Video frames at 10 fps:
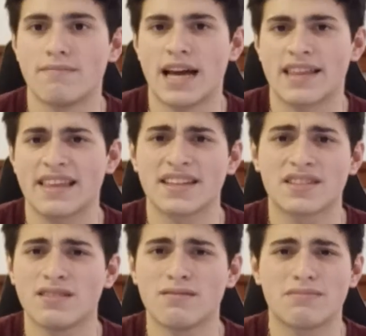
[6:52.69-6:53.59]
Math
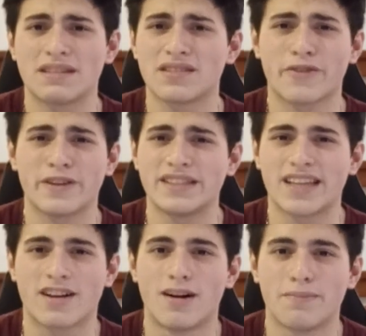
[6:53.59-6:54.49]
SL, it's not really
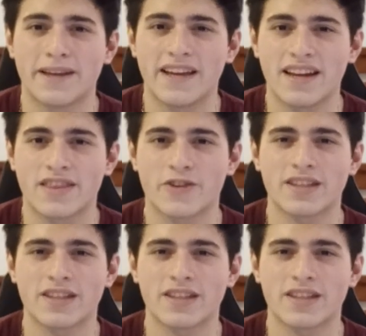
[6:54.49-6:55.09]
that complicated.